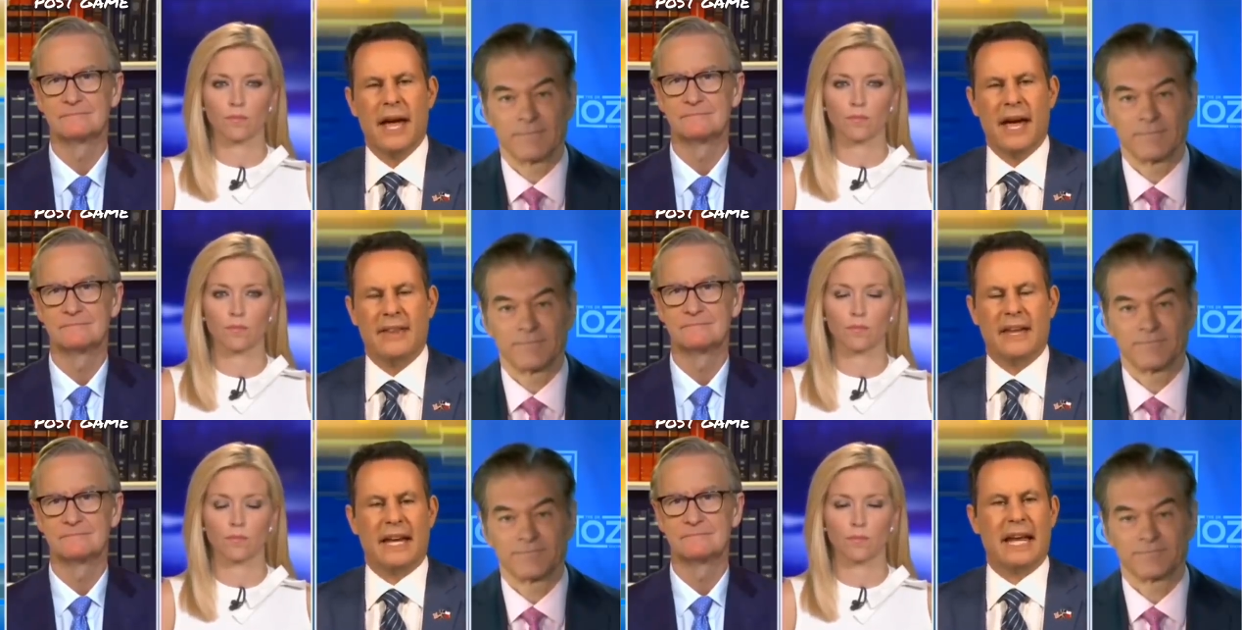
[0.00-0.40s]

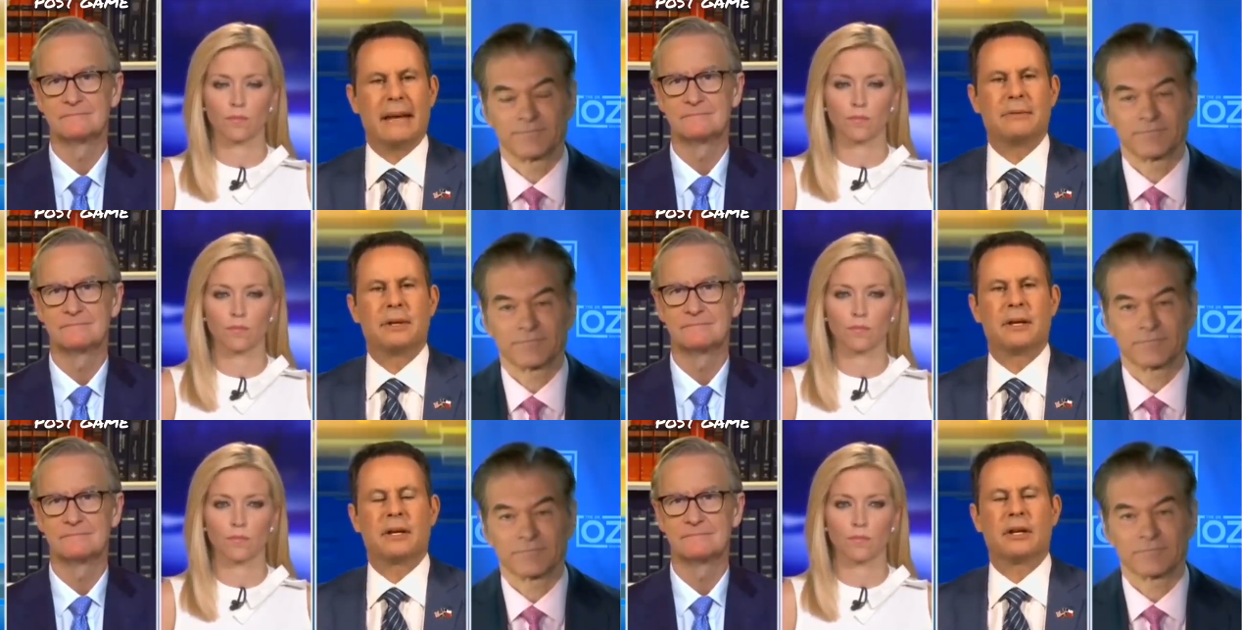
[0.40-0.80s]
Speaker 1: and they
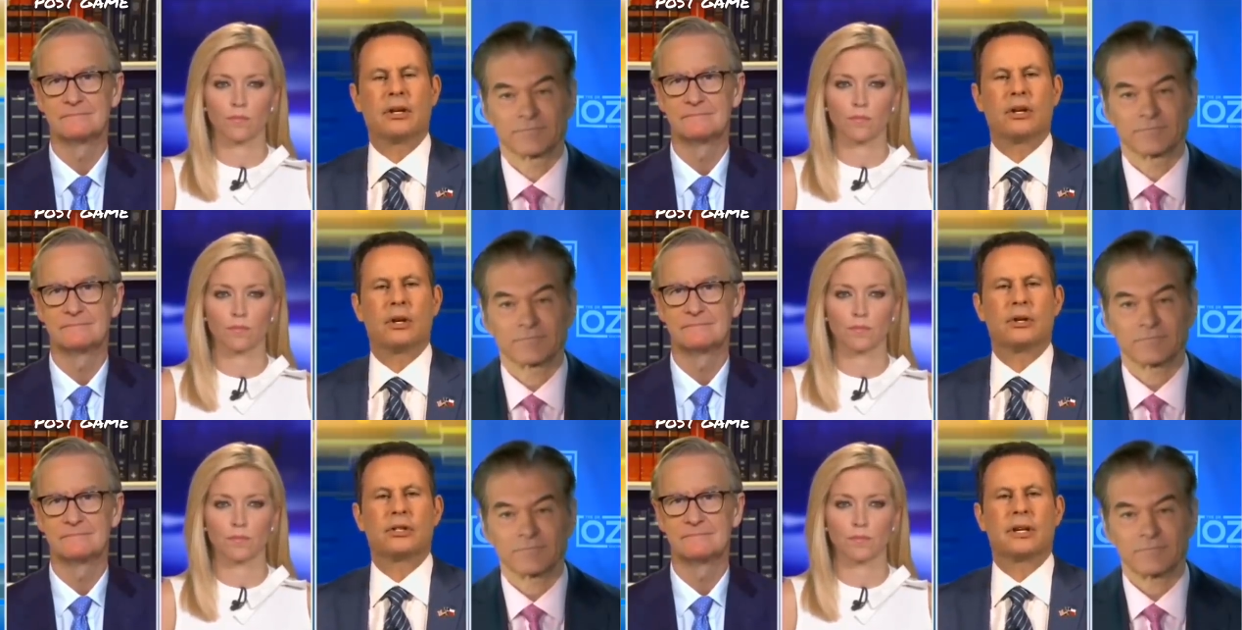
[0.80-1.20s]
came to the
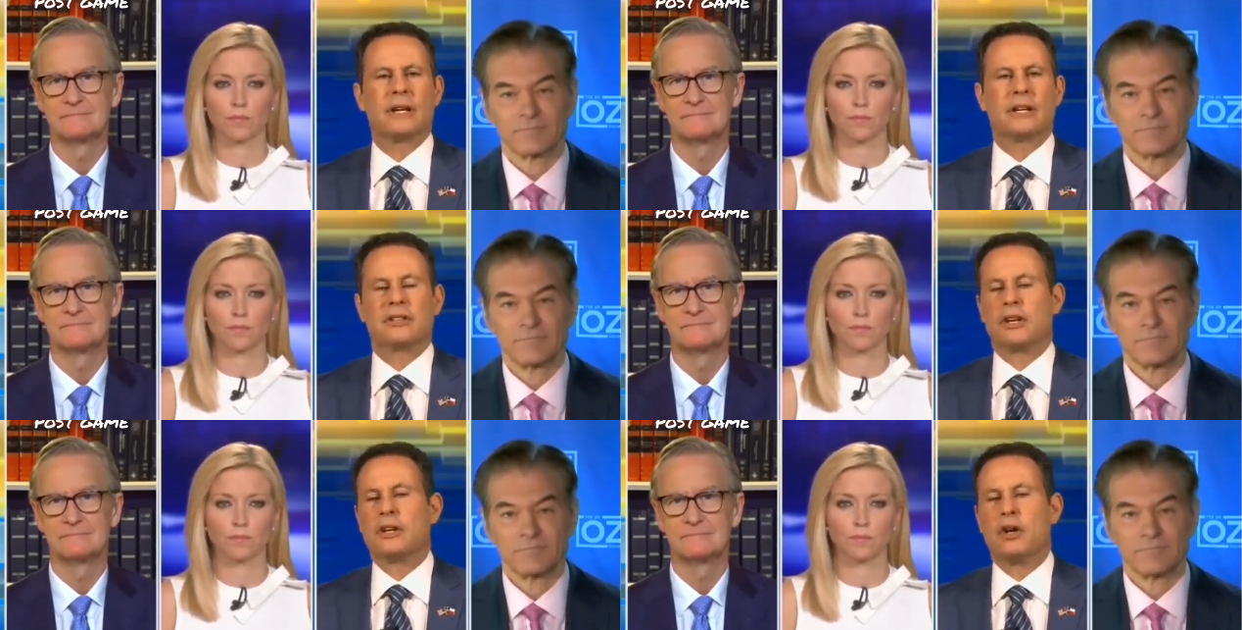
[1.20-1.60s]

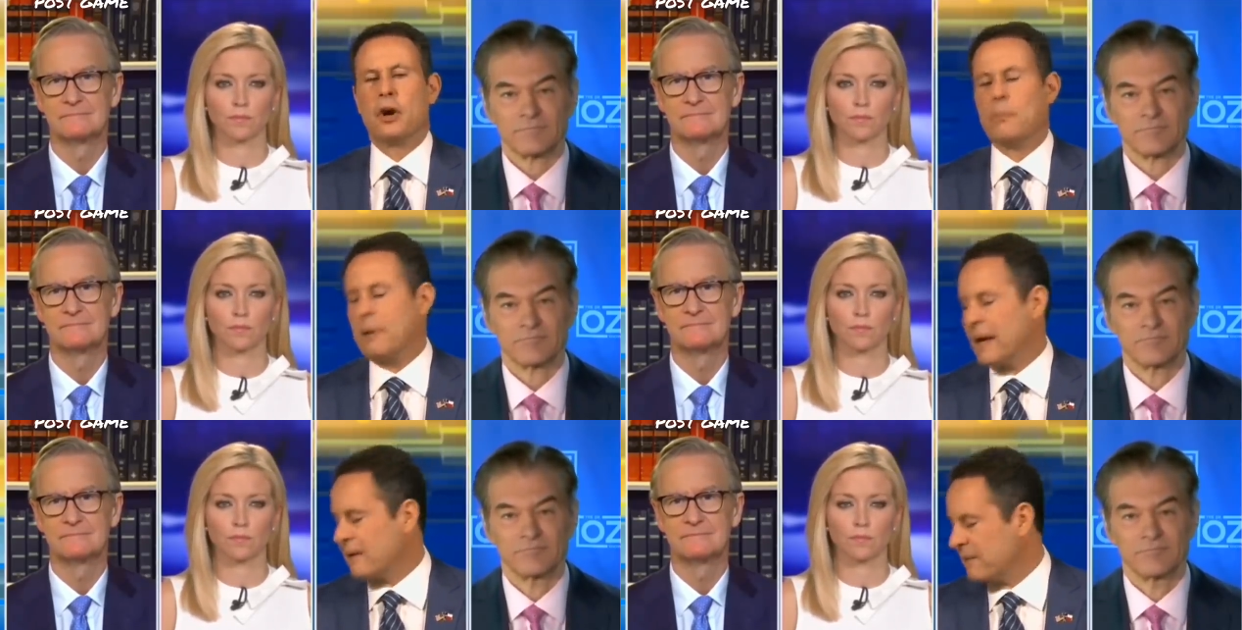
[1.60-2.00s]
conclusion it did
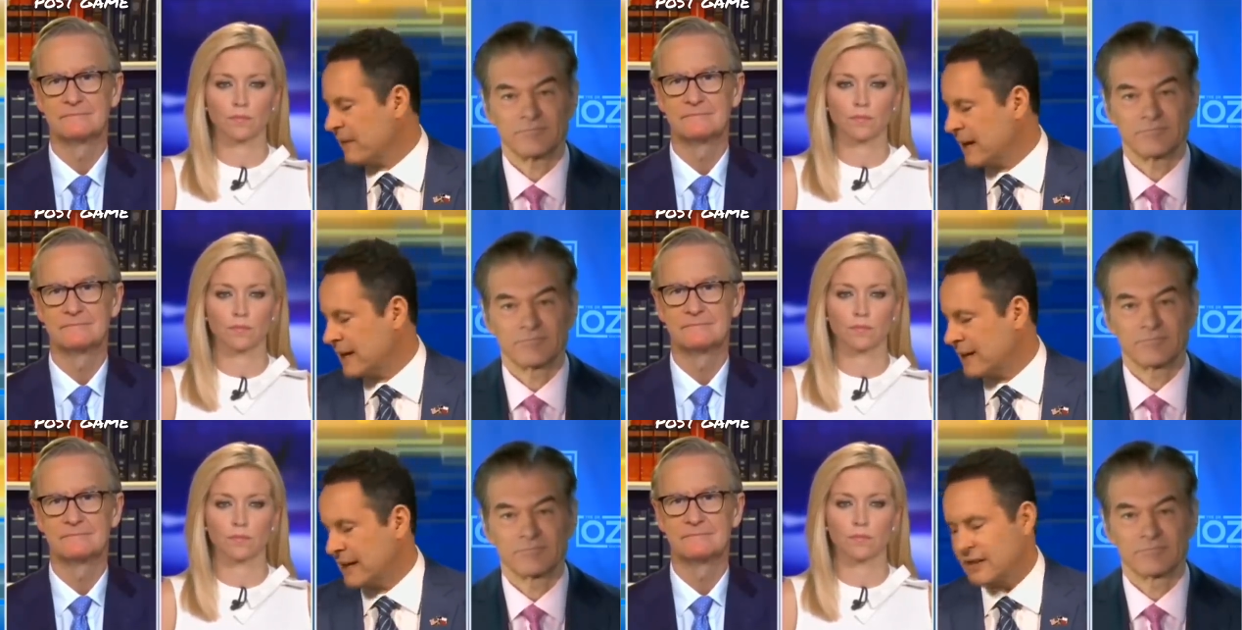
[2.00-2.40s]
no
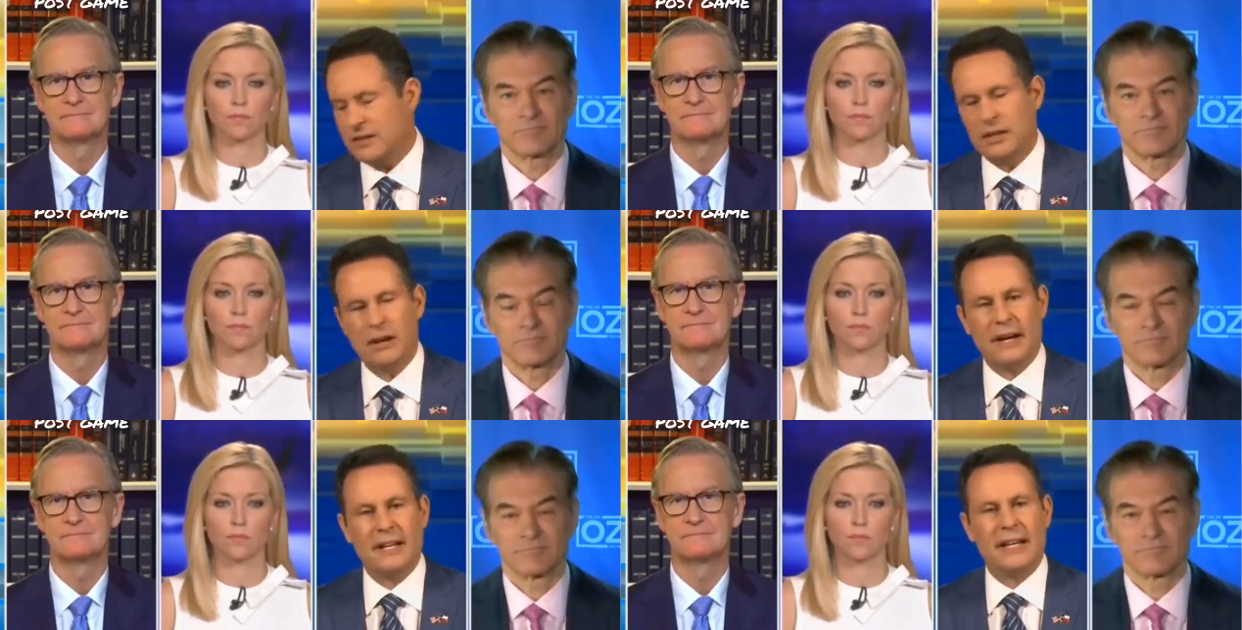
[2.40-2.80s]
benefit, and they
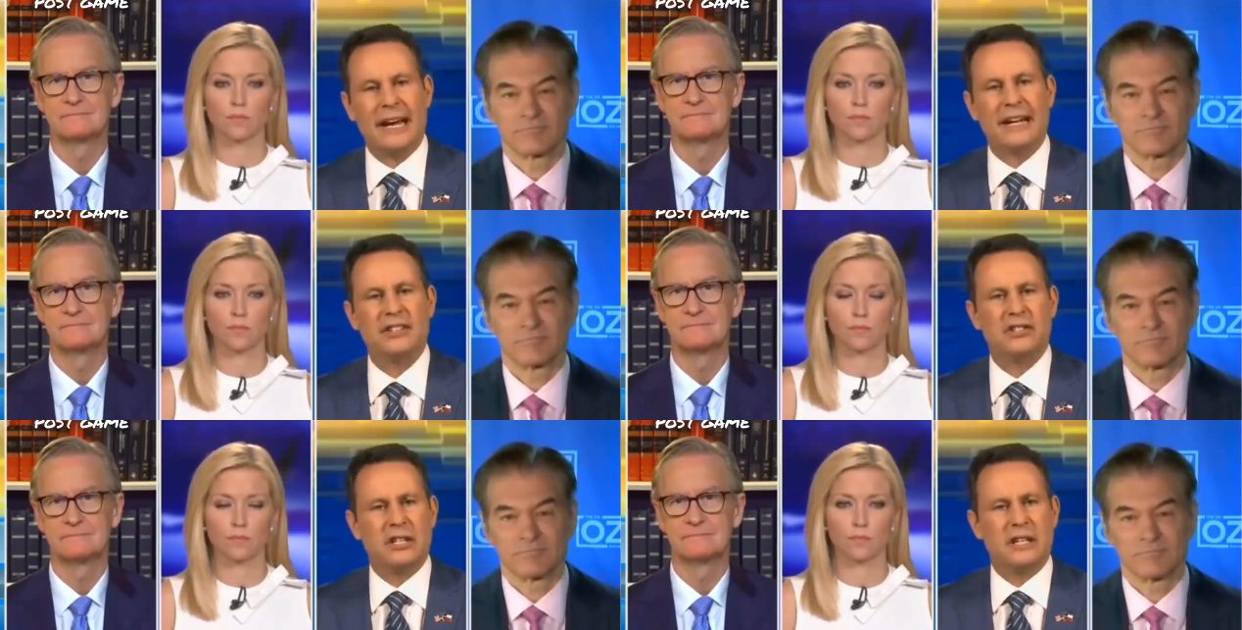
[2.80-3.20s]
still had
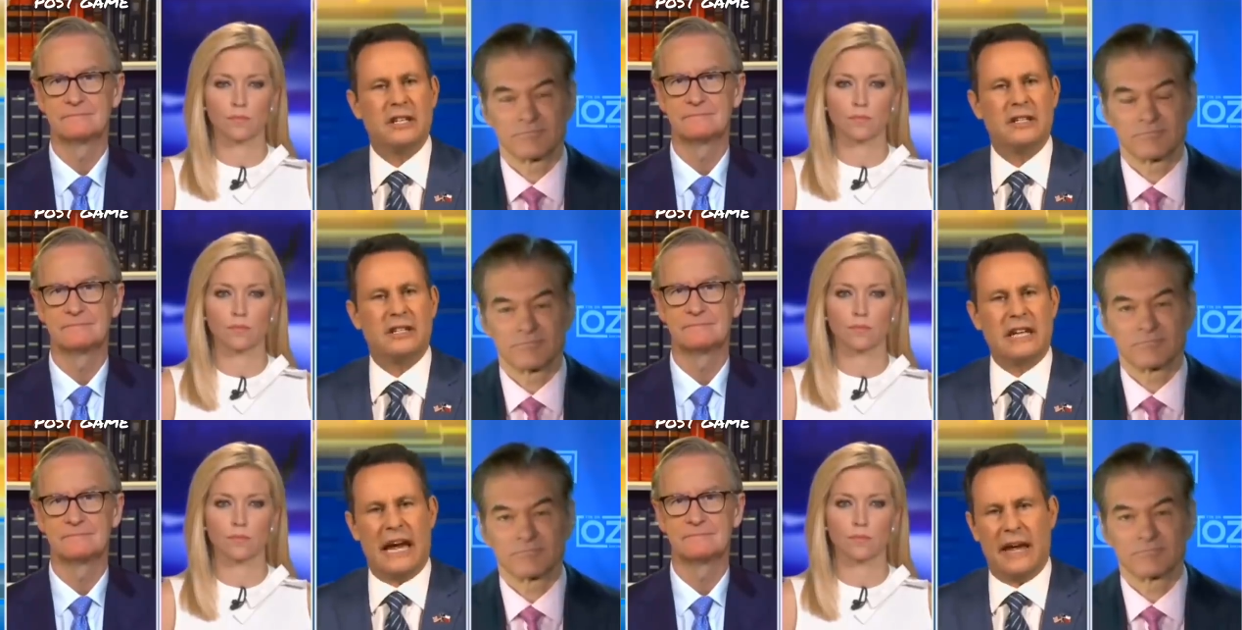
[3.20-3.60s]

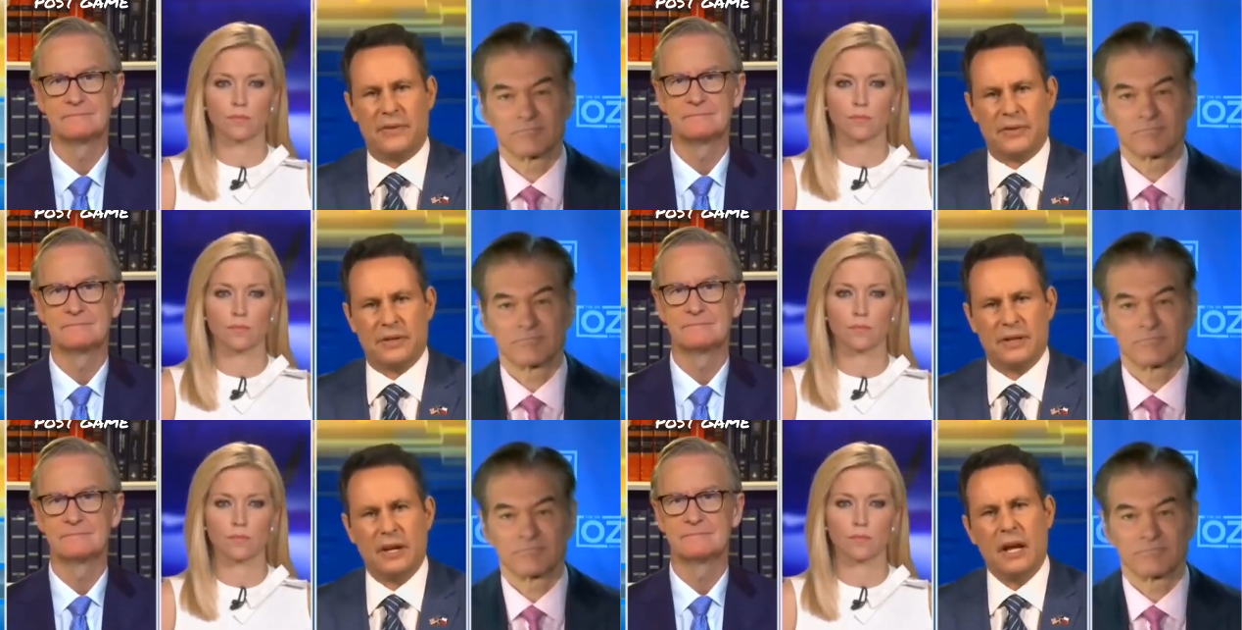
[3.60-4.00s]
19
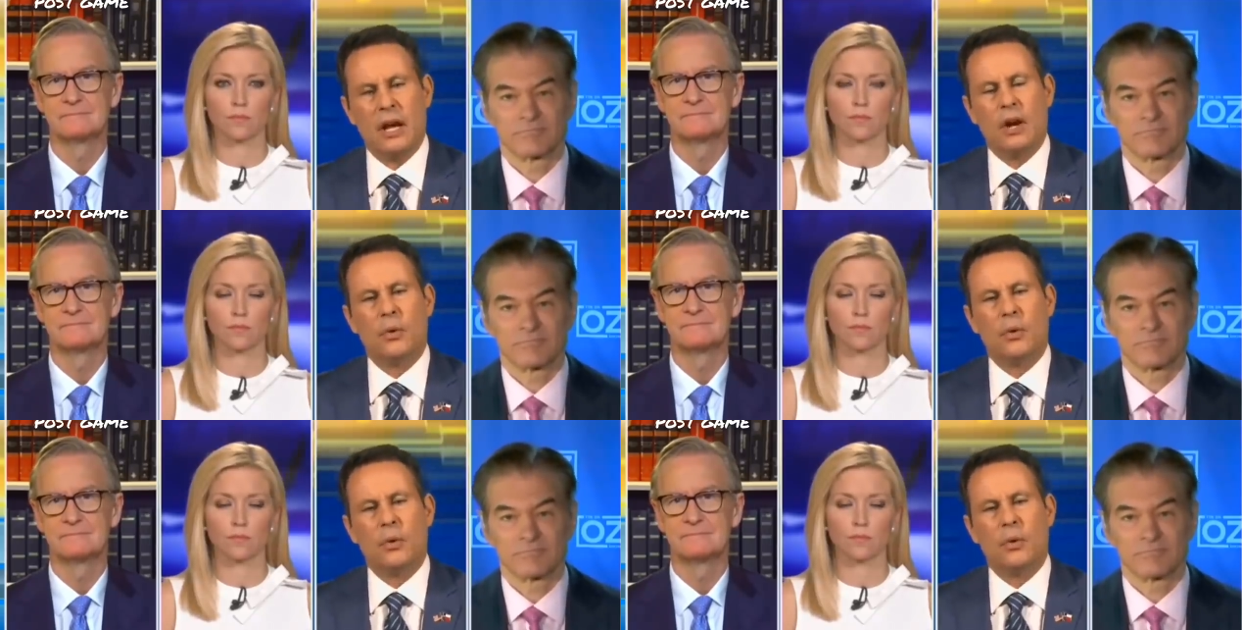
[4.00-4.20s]
deaths.